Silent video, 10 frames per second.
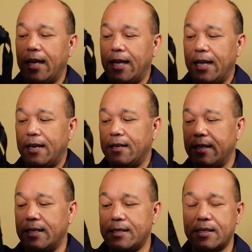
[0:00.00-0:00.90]
And
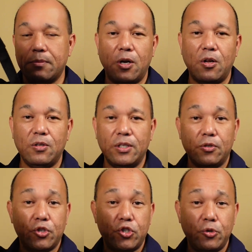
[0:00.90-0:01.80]
it's a small
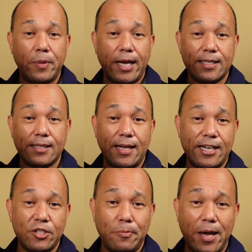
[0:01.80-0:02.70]
little shoe bag
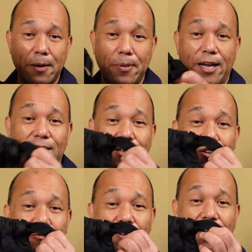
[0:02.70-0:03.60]
slash backpack that you
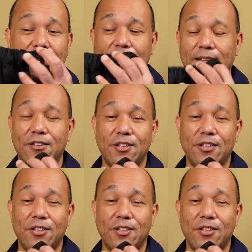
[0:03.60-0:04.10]
can find at